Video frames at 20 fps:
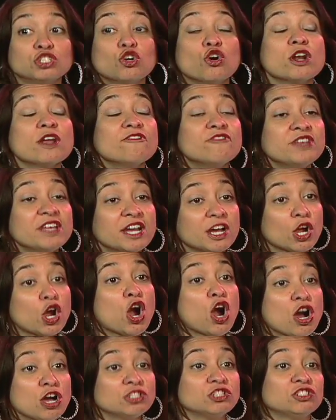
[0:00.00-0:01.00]
going to be a
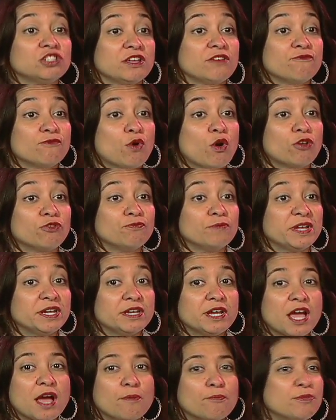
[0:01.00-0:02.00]
cost involvement,
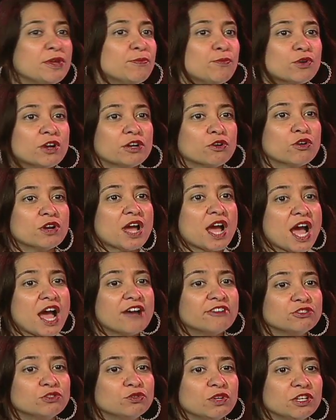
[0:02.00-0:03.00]
and people are going to
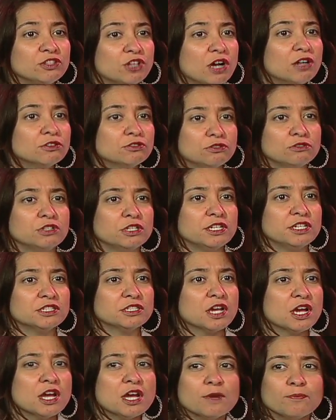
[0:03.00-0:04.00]
have to adapt to this.
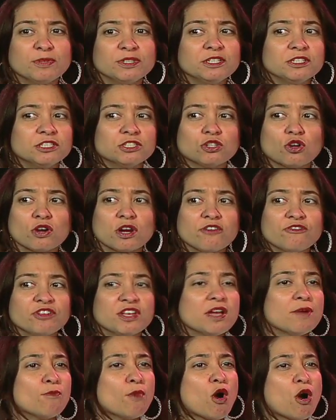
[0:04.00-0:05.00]
But there is going to be
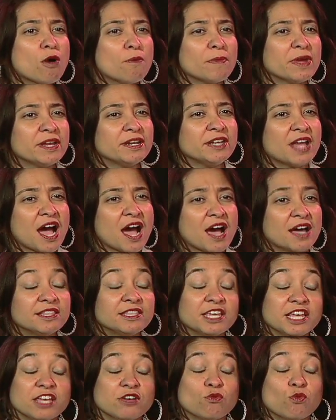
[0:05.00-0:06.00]
a moment that
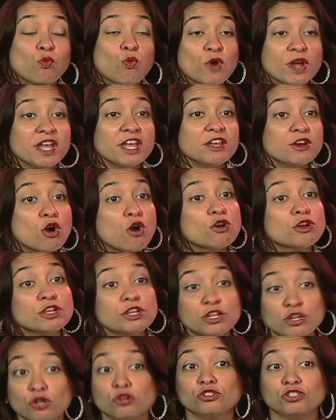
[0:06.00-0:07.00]
if we don't
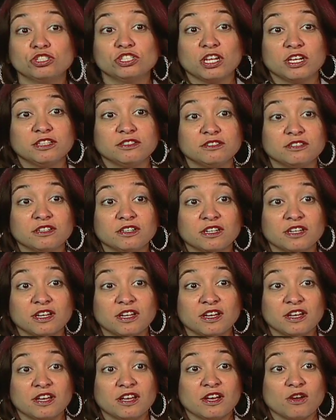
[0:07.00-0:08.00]
use it,
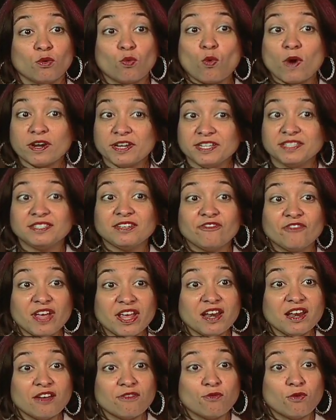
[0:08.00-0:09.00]
what is
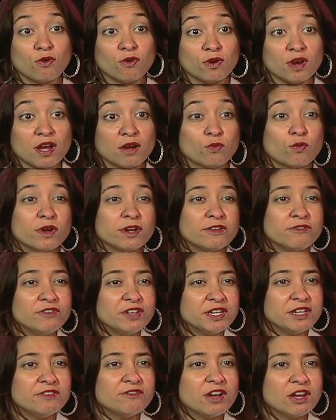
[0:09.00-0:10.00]
available and what is
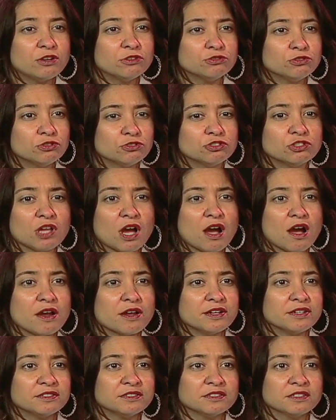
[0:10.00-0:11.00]
being developed through
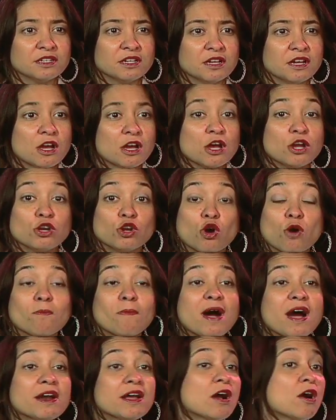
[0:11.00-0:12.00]
science, no
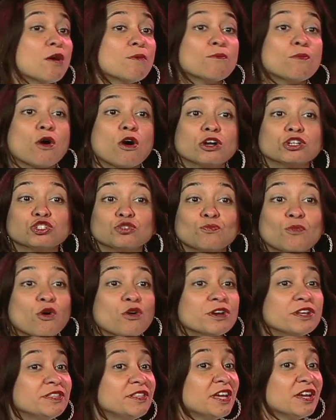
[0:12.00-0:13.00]
matter how much
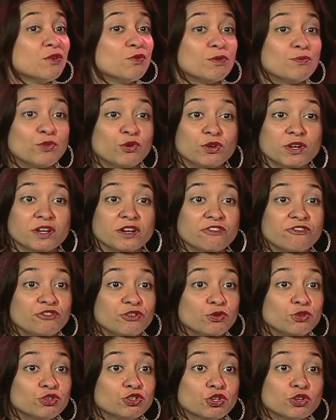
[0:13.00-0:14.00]
money then we put in the
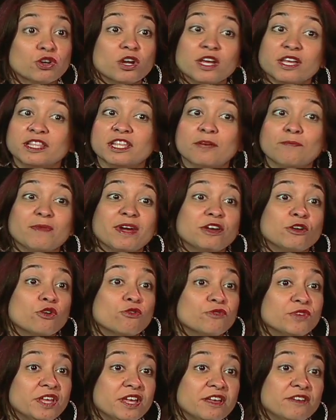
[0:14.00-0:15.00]
future, they might not
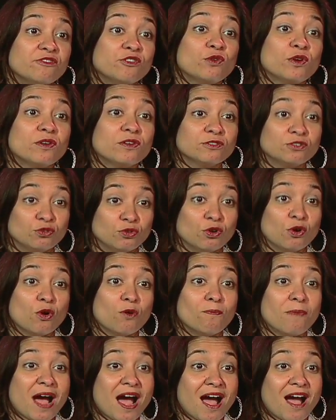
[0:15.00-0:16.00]
be able to go
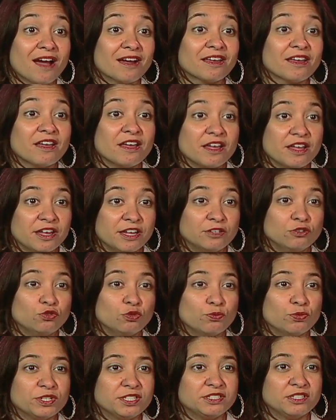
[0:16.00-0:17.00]
back into
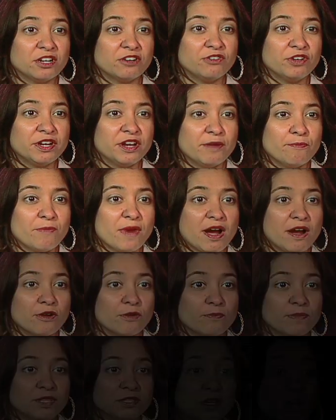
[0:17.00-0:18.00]
preserving the
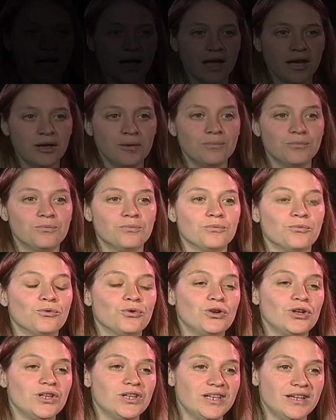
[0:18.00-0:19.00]
environment. I'm
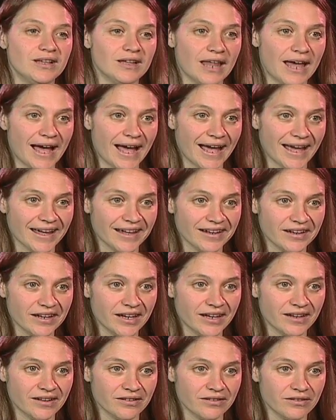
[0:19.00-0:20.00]
really glad
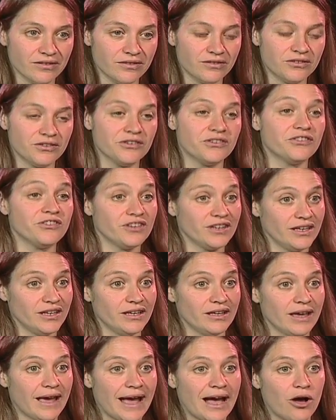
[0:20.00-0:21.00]
to
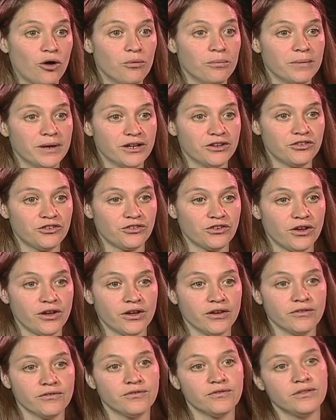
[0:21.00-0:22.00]
see how much
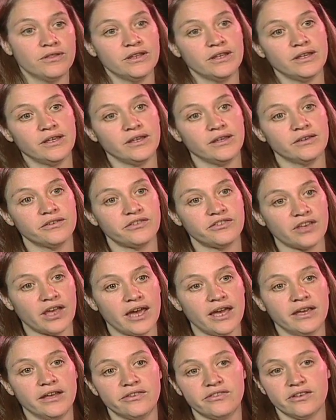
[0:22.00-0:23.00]
of the
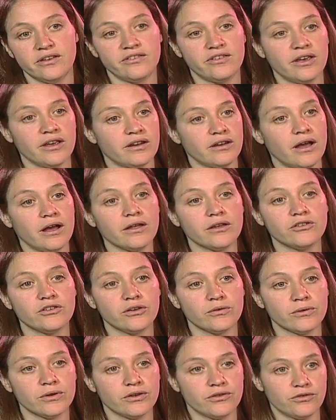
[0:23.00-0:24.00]
science and
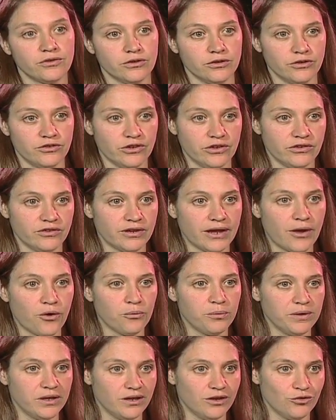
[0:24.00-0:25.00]
technology research is now
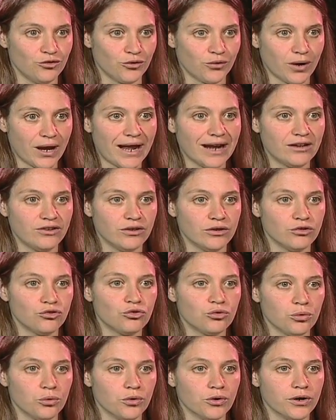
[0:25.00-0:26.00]
being directed
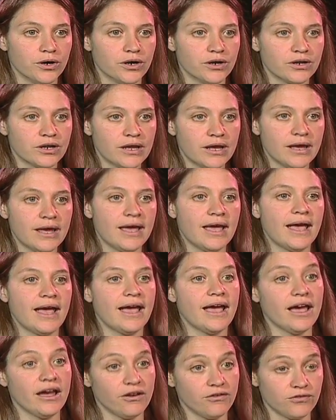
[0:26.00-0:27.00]
toward
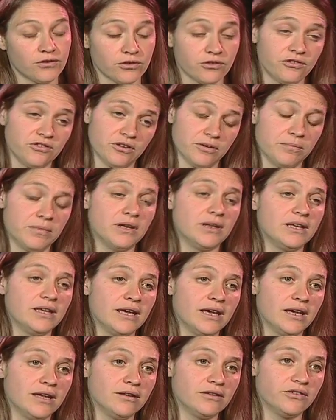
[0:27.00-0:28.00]
efforts to
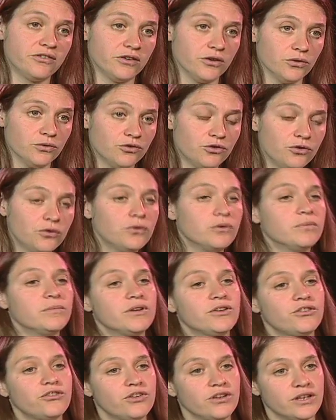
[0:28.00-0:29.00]
mitigate CO2
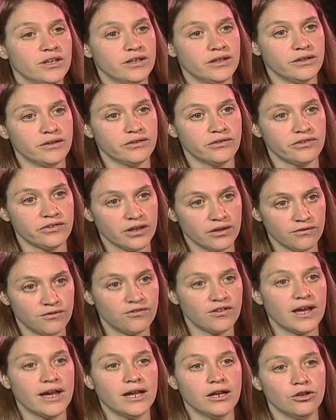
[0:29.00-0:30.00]
emissions and
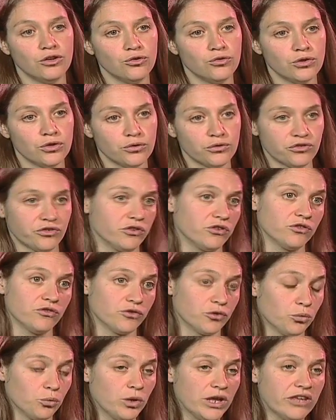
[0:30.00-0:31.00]
find new uses
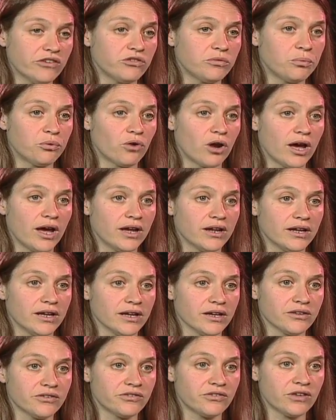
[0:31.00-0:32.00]
for waste
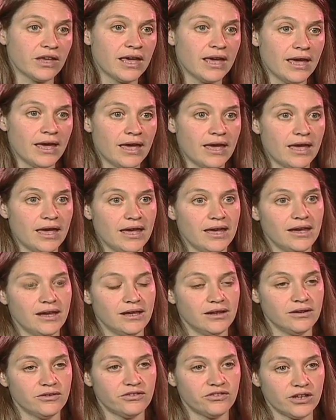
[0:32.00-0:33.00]
products,
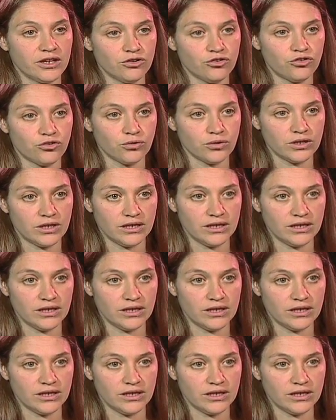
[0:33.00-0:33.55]
and essentially